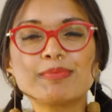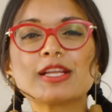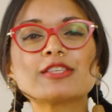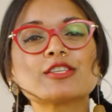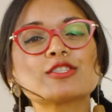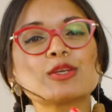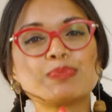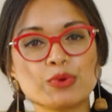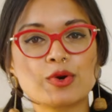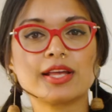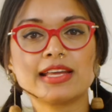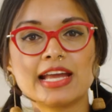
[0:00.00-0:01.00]
but it's a
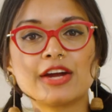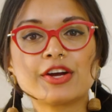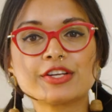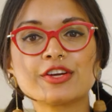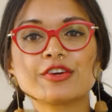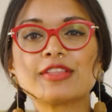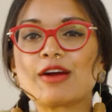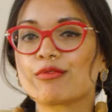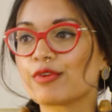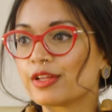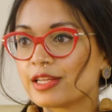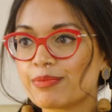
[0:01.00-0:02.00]
supporting character that
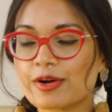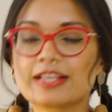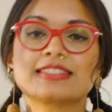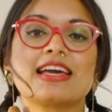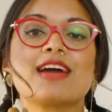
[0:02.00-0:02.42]
really brings